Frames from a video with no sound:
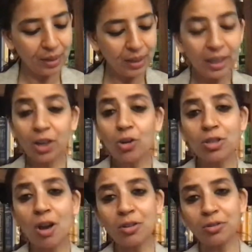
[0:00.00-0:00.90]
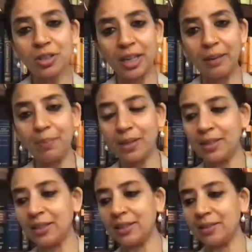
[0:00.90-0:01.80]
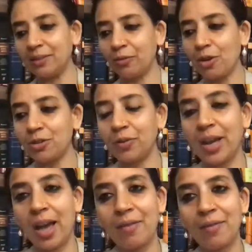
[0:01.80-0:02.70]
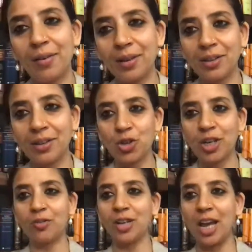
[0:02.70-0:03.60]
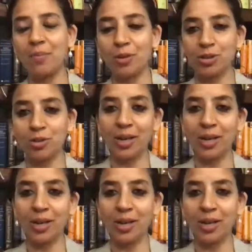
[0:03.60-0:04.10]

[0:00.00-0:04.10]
He goes on to say, but of course, we have a constraint of time also.